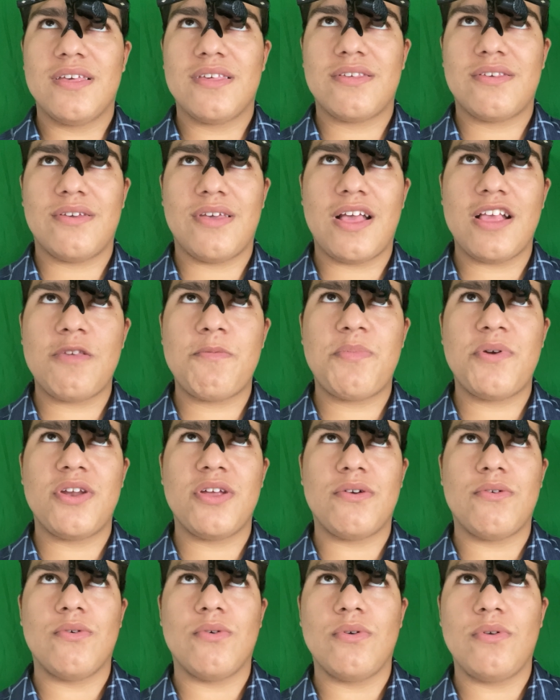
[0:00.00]
So that's pretty
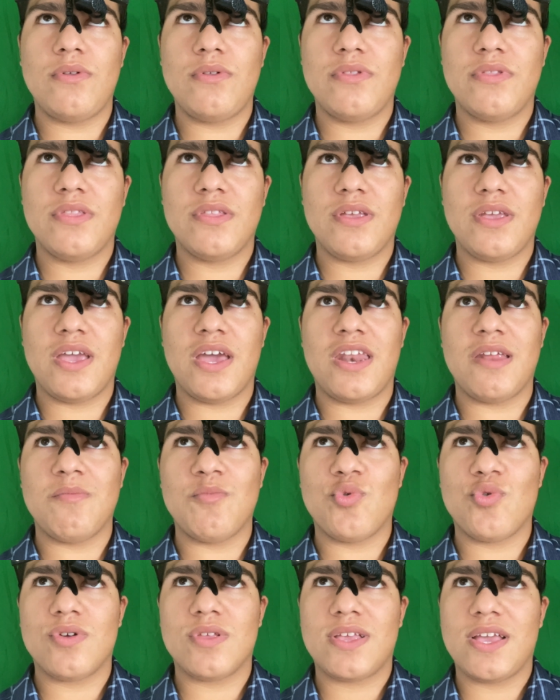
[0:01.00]
cool, getting
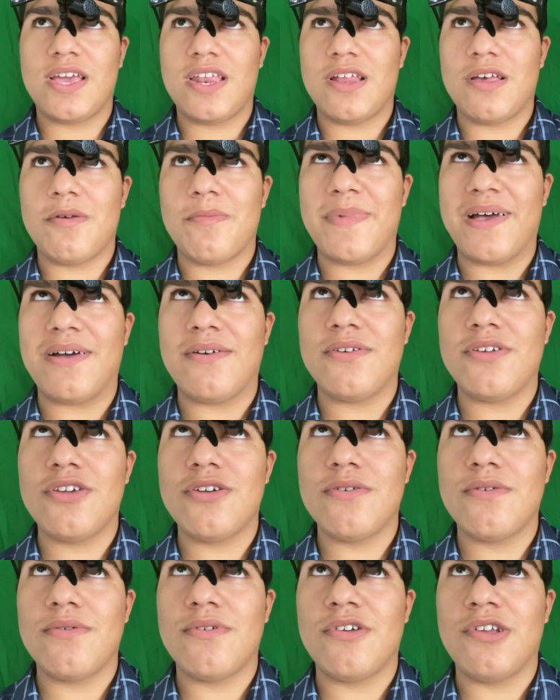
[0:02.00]
more data about
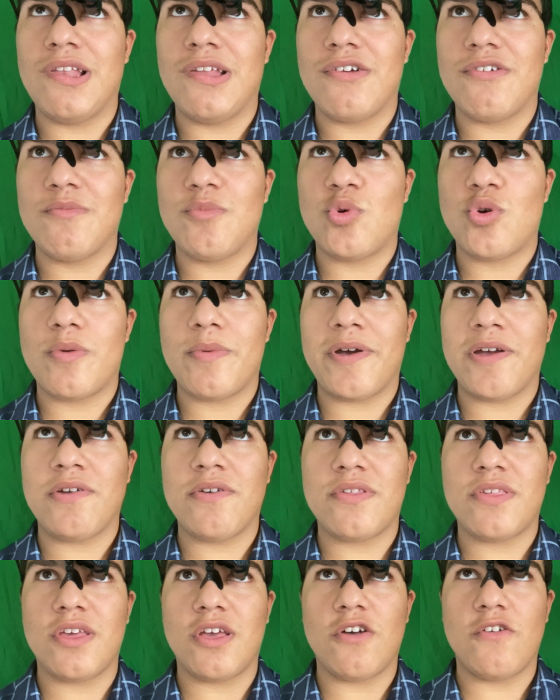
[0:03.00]
you and learn more about
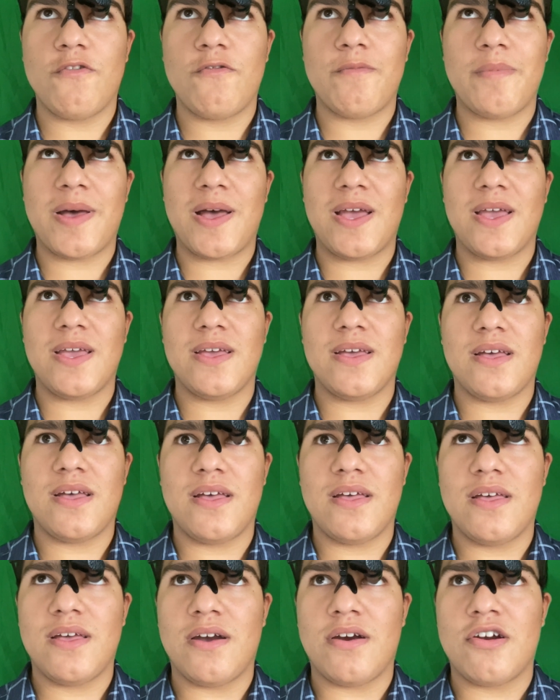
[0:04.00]
yourself by
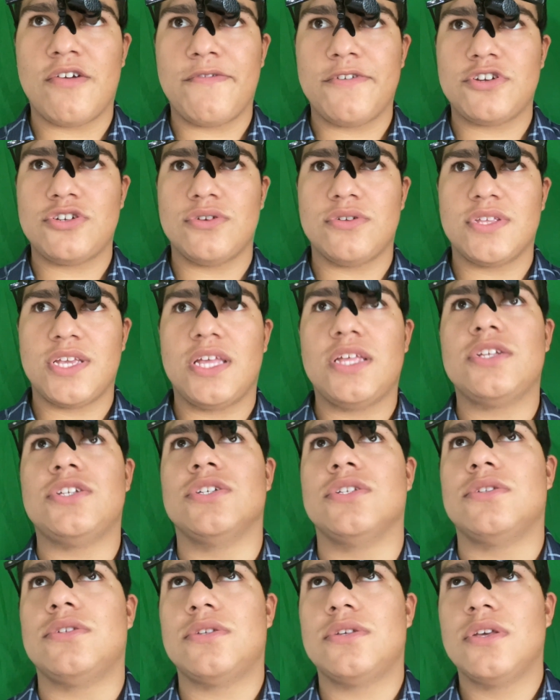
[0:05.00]
artificial
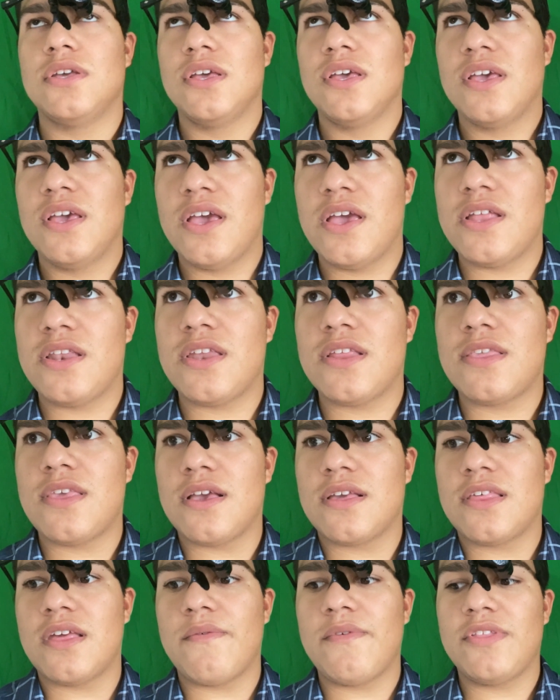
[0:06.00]
intelligence. It
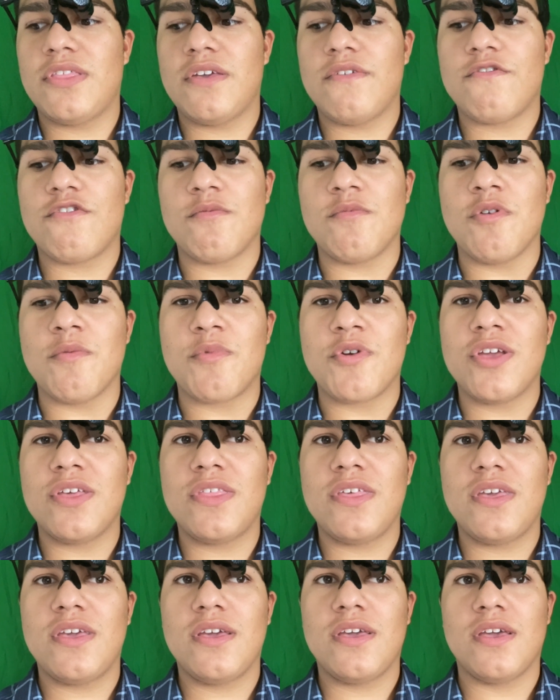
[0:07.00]
detects everything from your
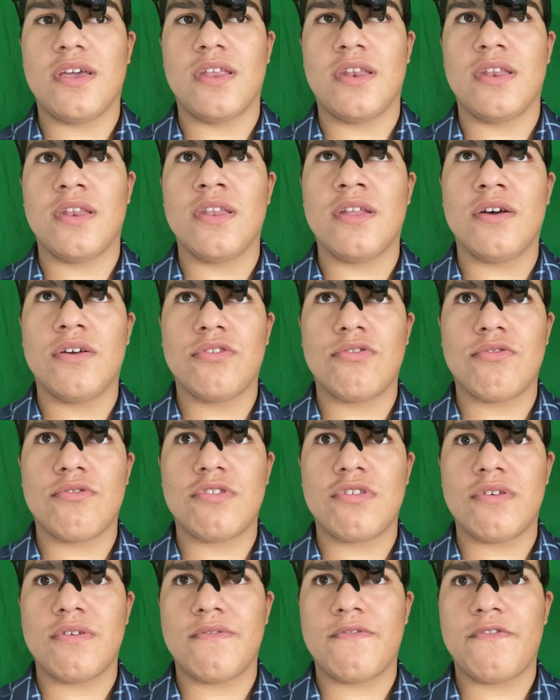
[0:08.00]
breathing and all
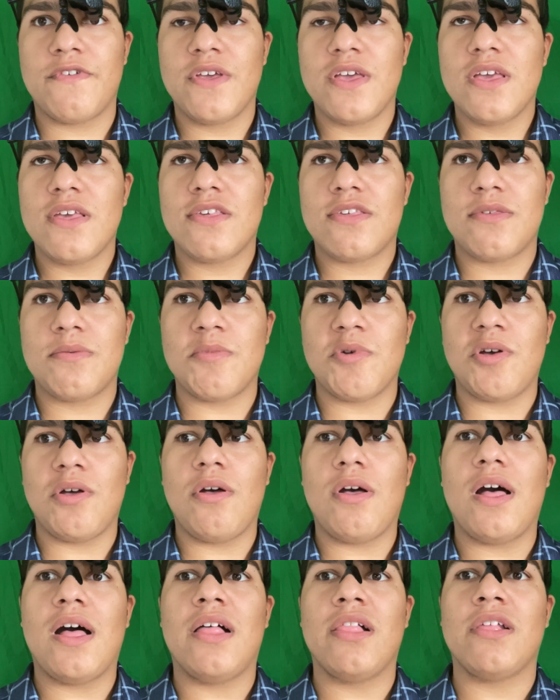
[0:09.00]
sorts of
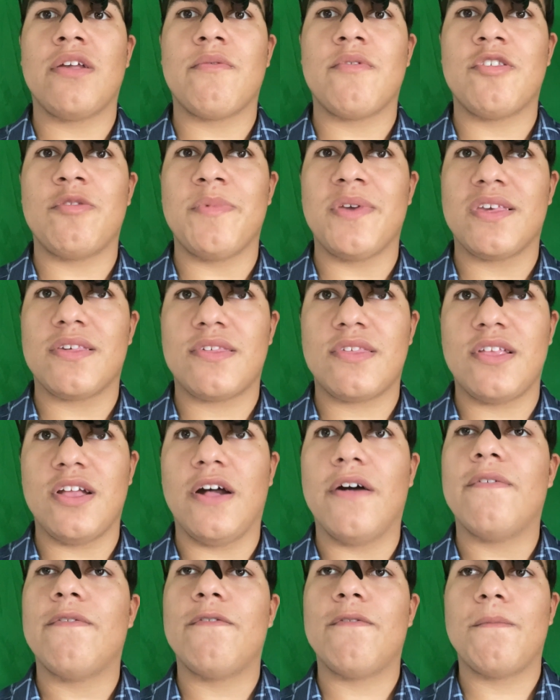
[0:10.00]
small algorithmic
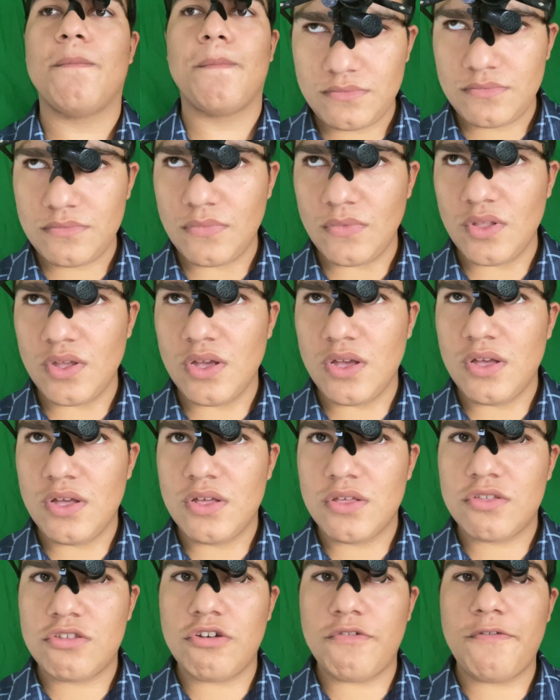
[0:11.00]
stuff.
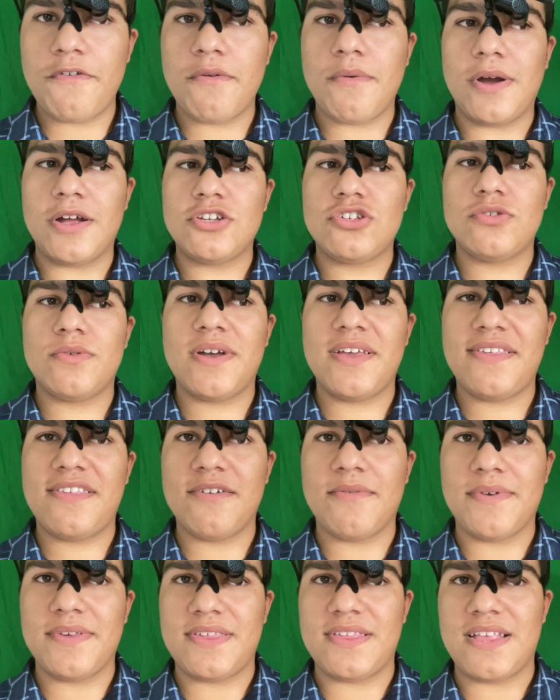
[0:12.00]
So for WatchOS,
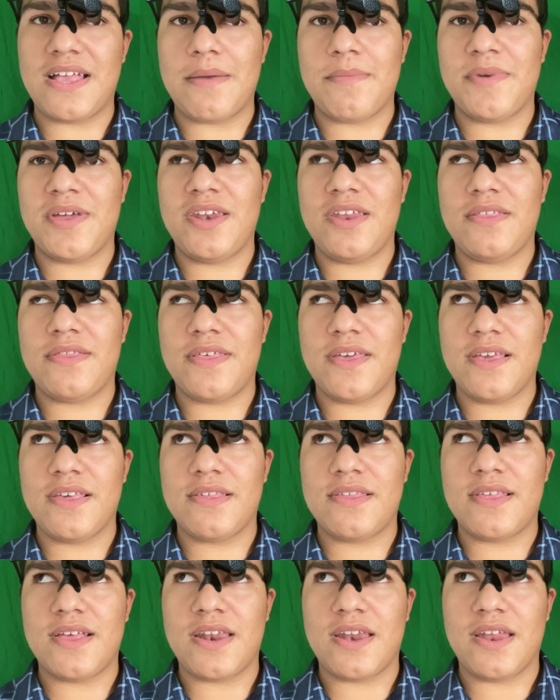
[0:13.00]
there wasn't that many
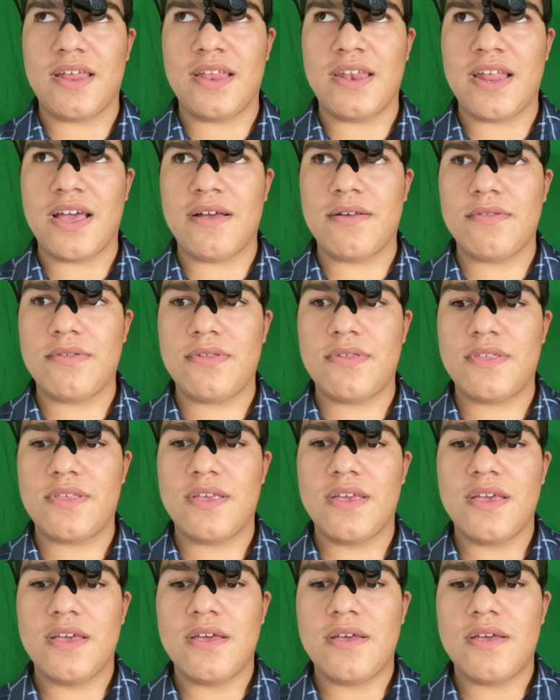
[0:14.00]
things that it announced.